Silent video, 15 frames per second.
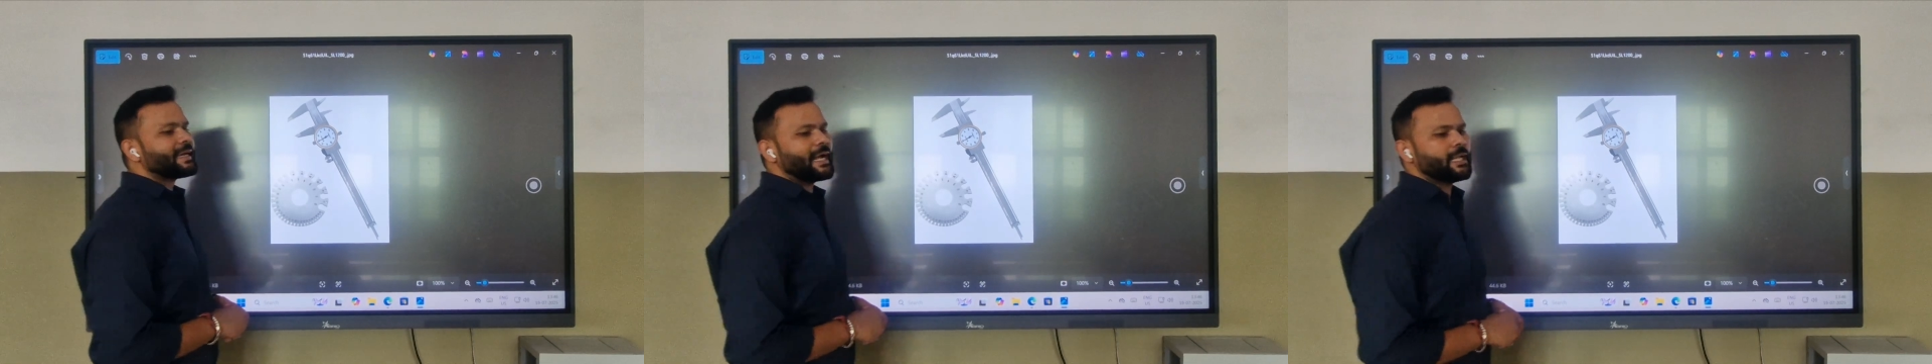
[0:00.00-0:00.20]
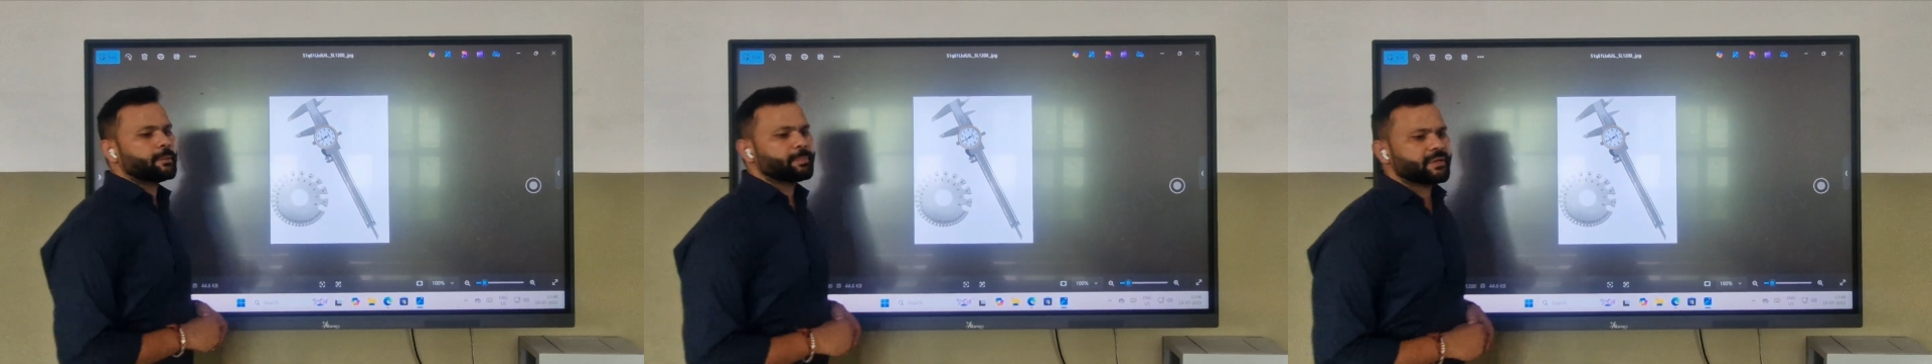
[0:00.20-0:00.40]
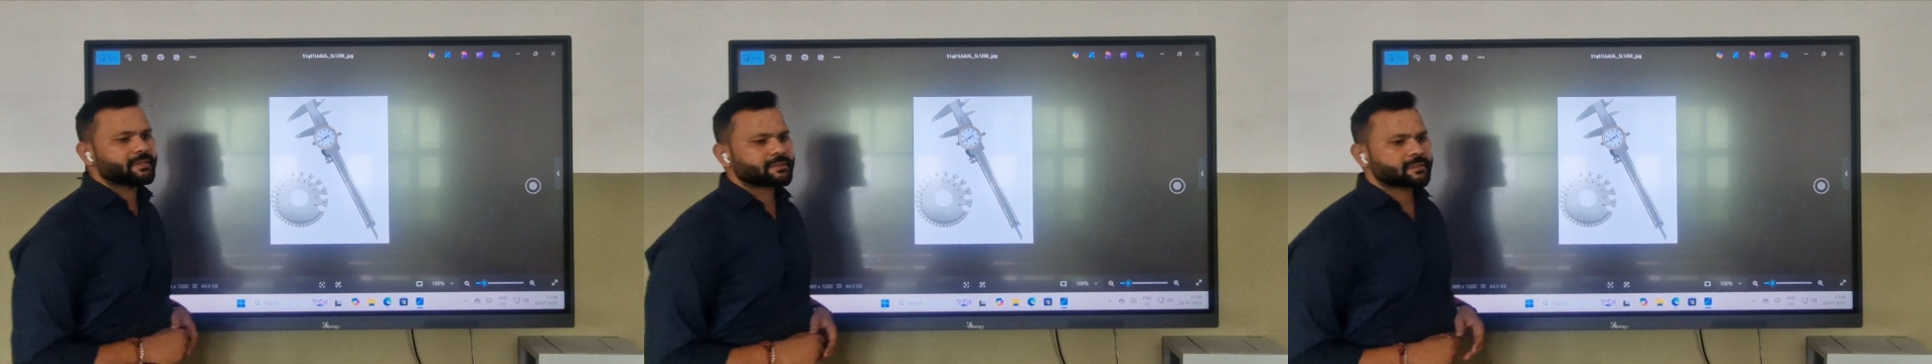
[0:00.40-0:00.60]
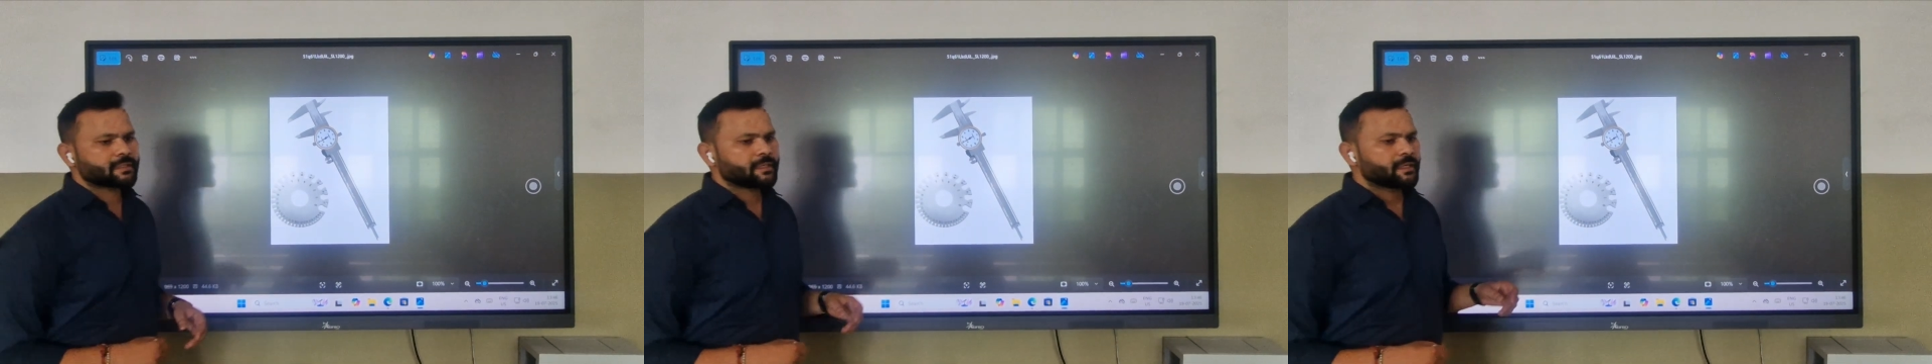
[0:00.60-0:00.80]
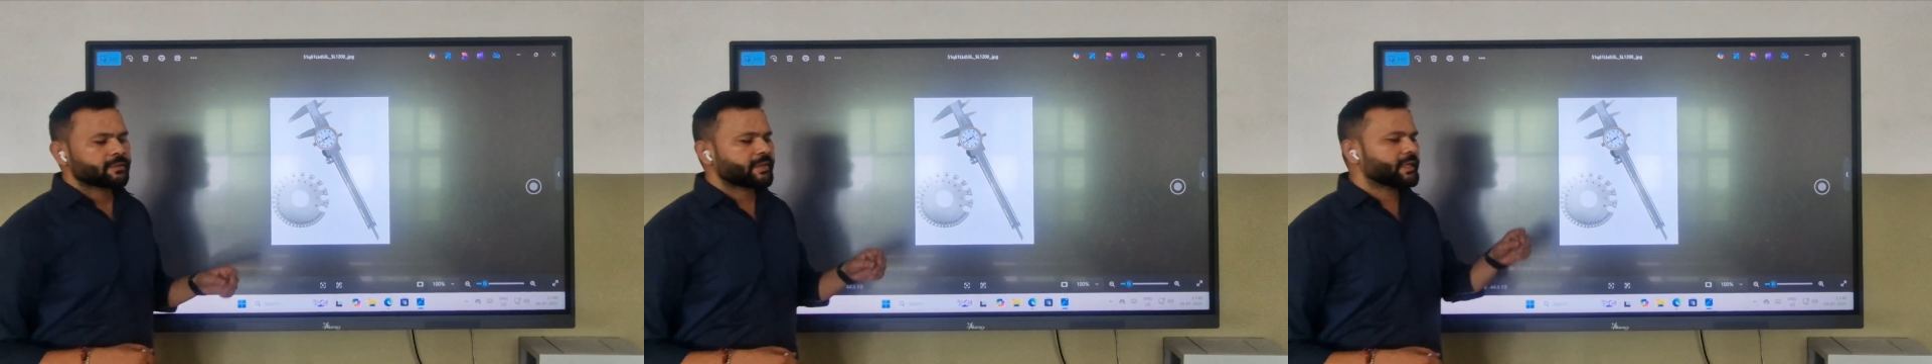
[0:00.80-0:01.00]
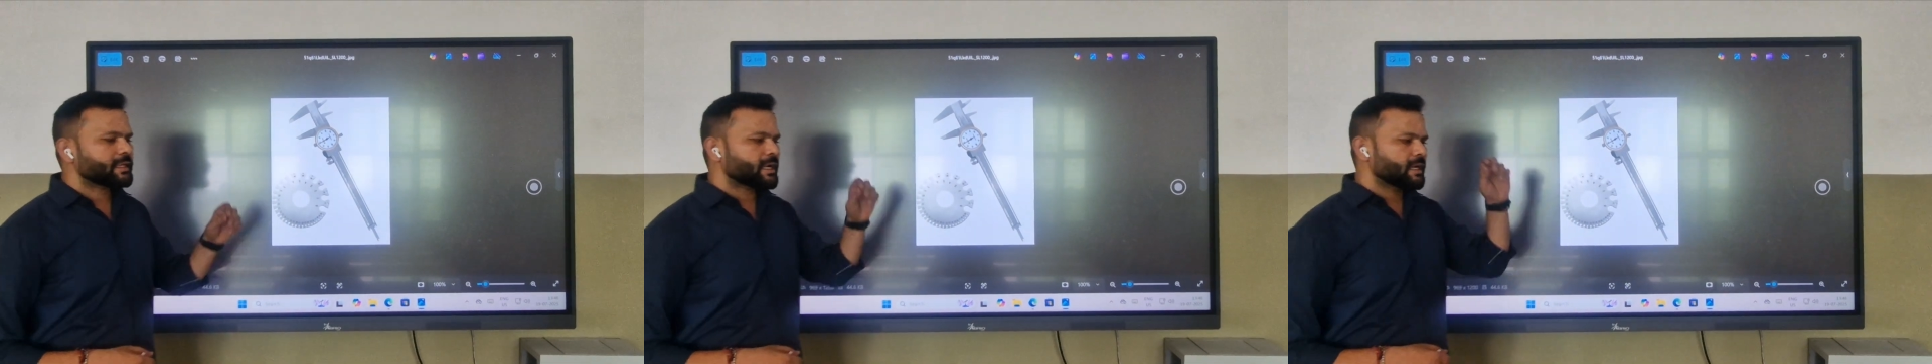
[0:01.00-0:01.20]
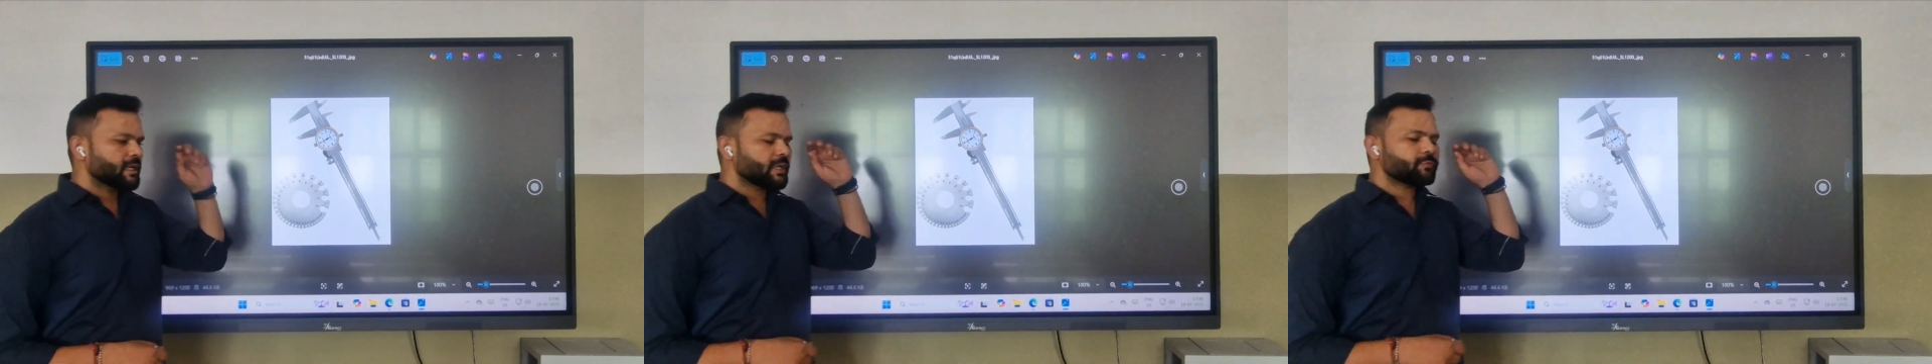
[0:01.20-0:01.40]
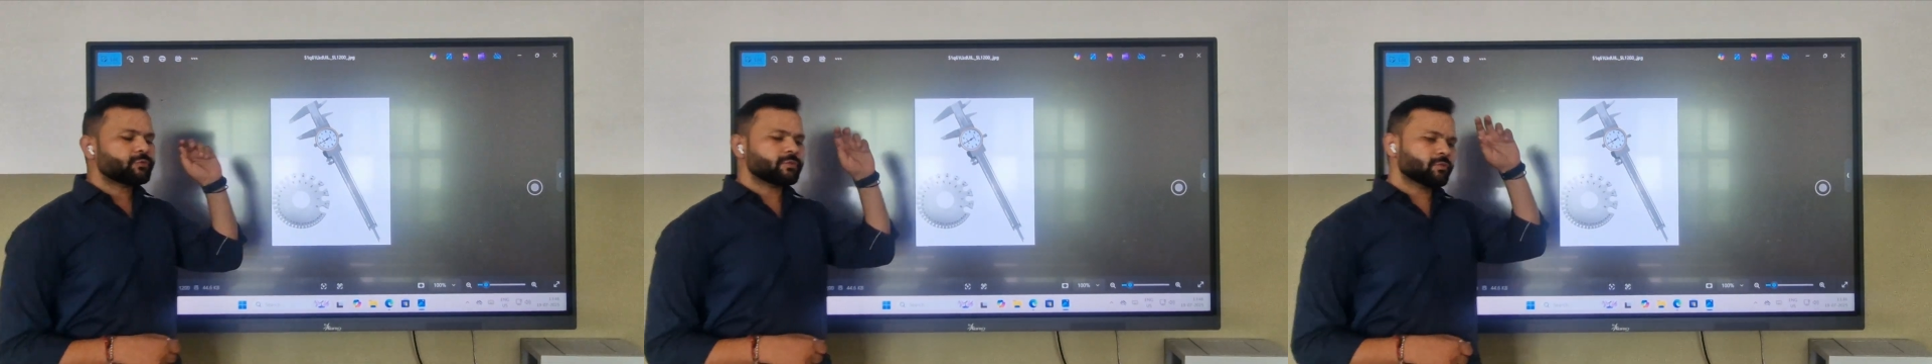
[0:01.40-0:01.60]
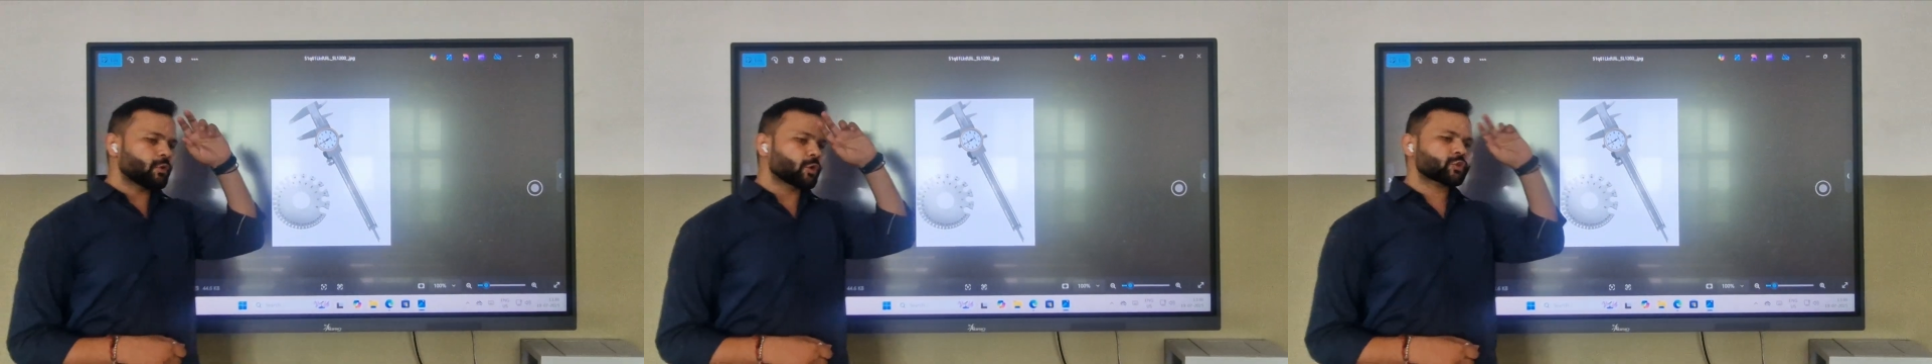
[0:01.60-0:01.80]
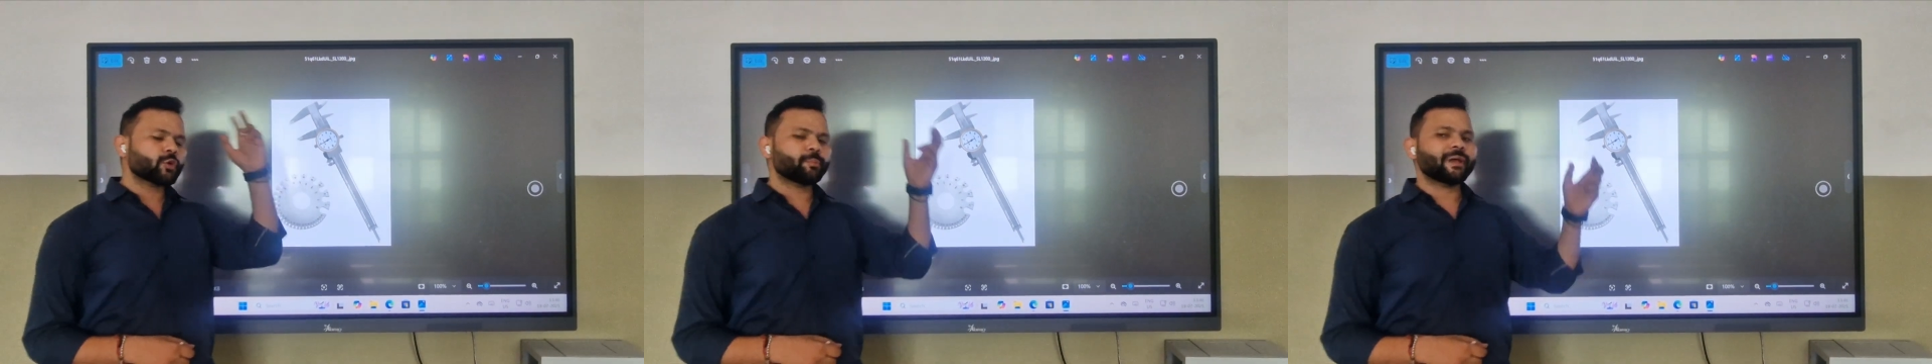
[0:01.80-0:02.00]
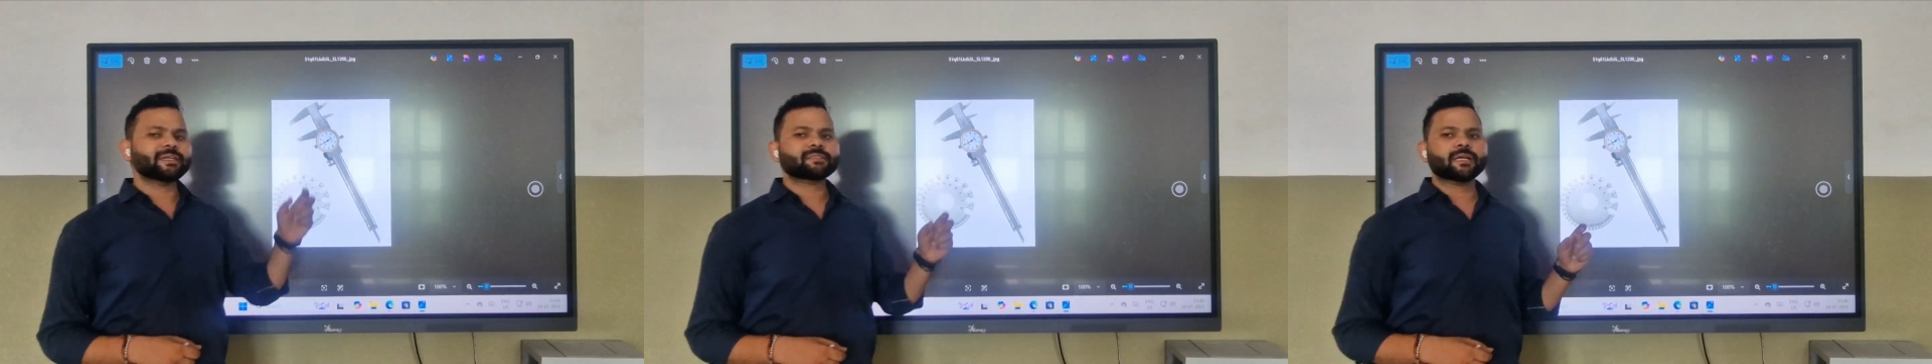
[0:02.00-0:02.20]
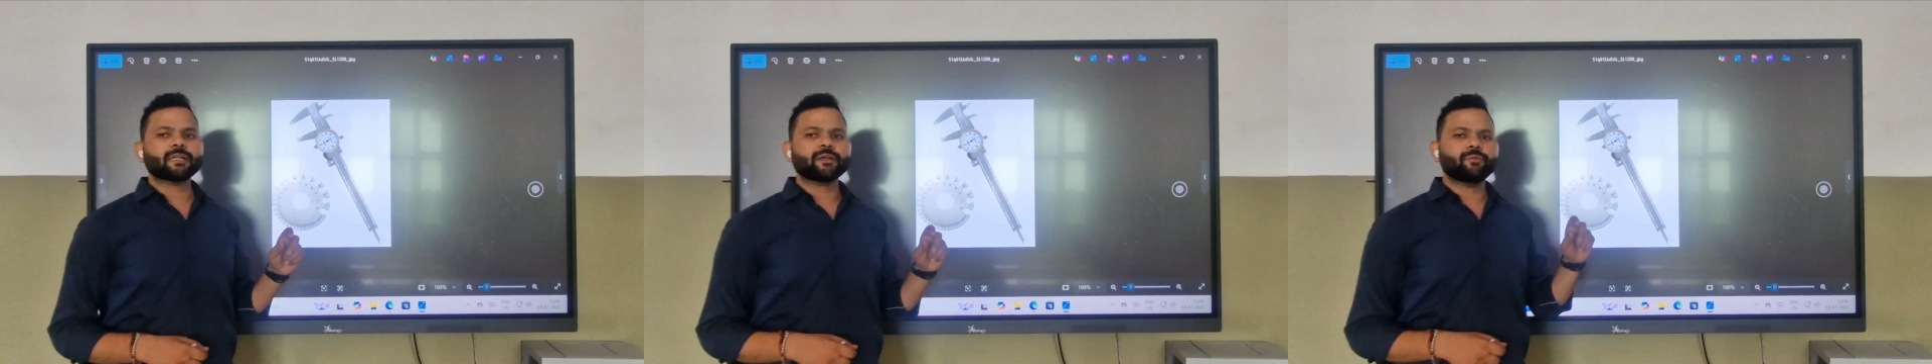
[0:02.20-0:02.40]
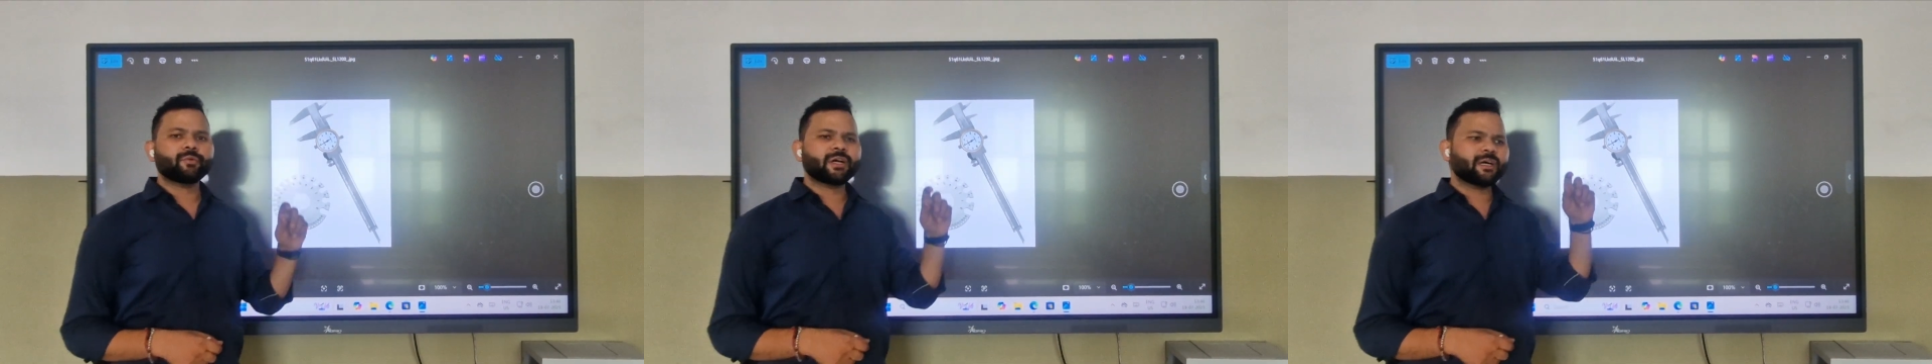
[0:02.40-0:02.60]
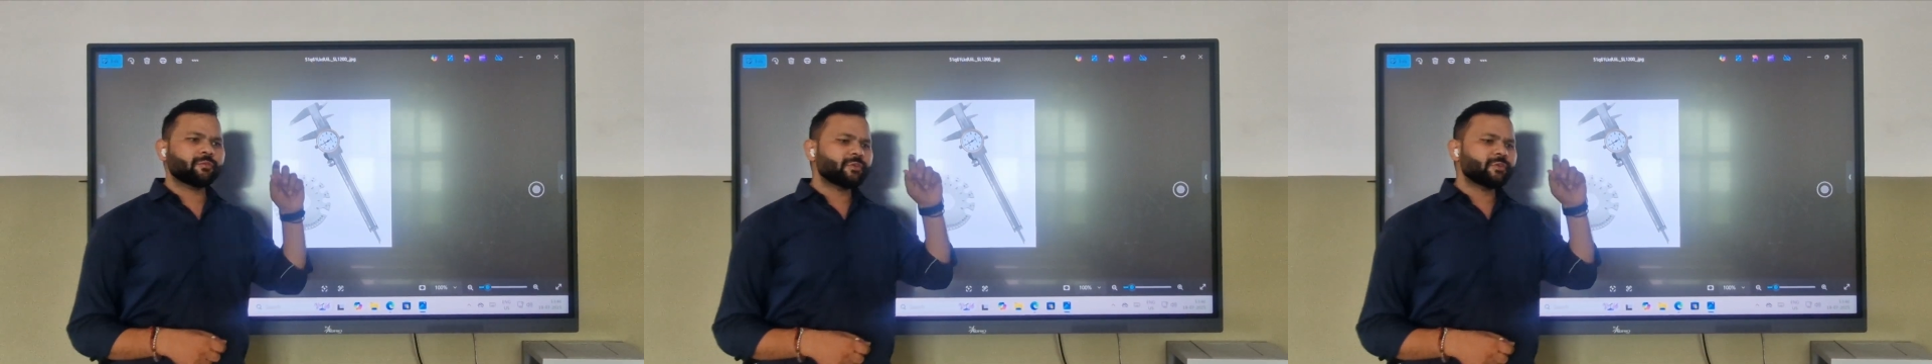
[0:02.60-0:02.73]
calipers. If we want to measure,